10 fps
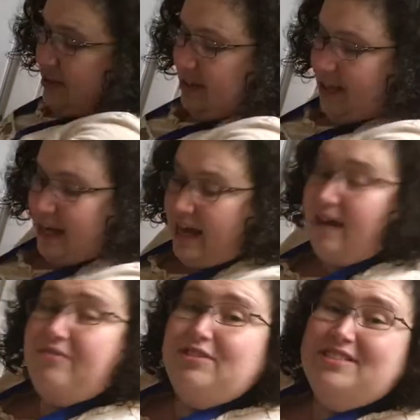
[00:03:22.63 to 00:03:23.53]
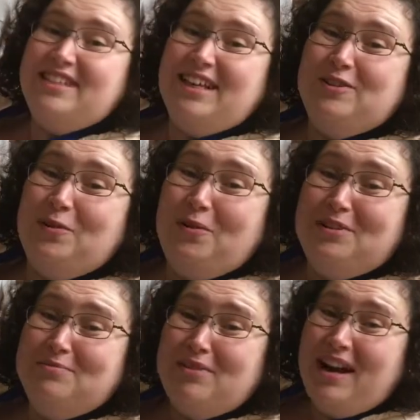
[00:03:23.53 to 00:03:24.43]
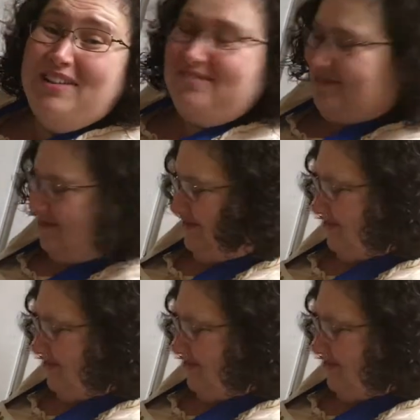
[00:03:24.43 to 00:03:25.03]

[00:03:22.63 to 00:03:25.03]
and a half till they get golden brown.